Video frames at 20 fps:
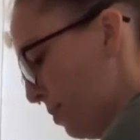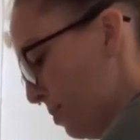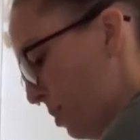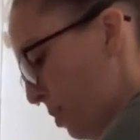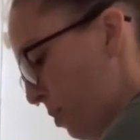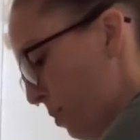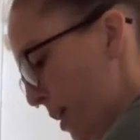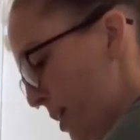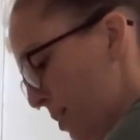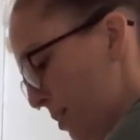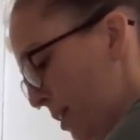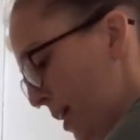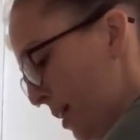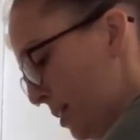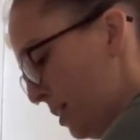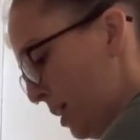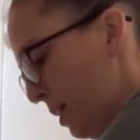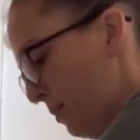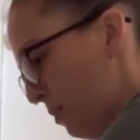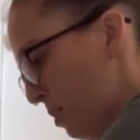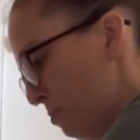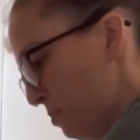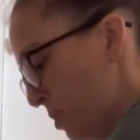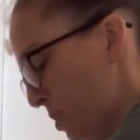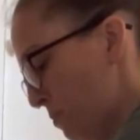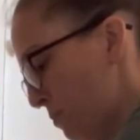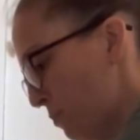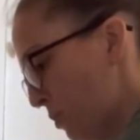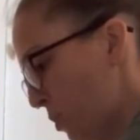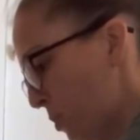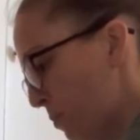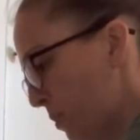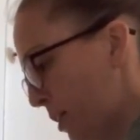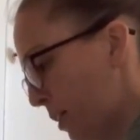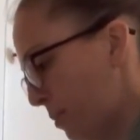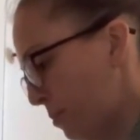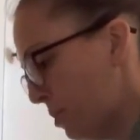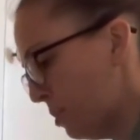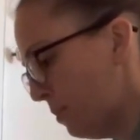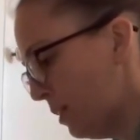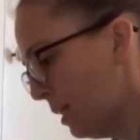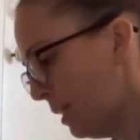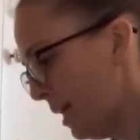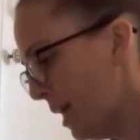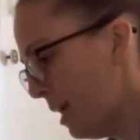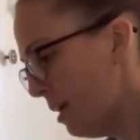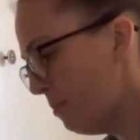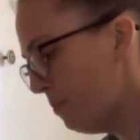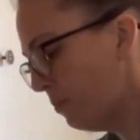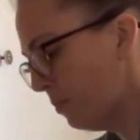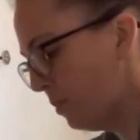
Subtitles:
So I just like to give him some food while I'm doing that.